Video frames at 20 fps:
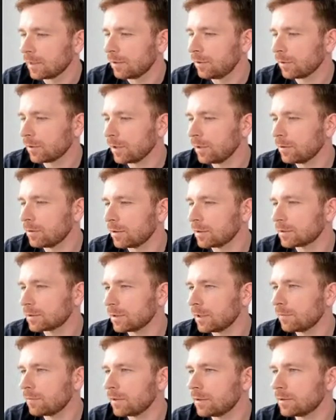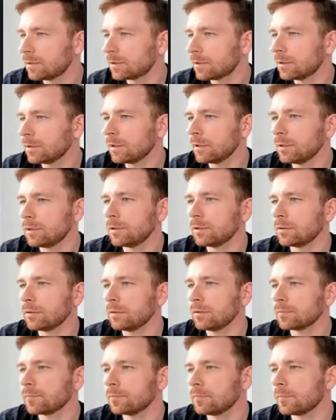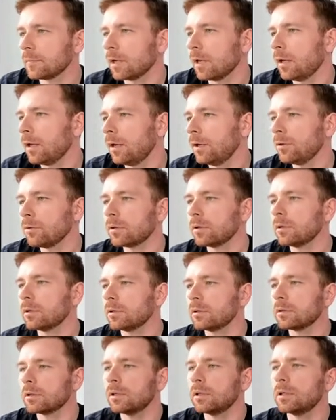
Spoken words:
Okay, let's set the destination. You can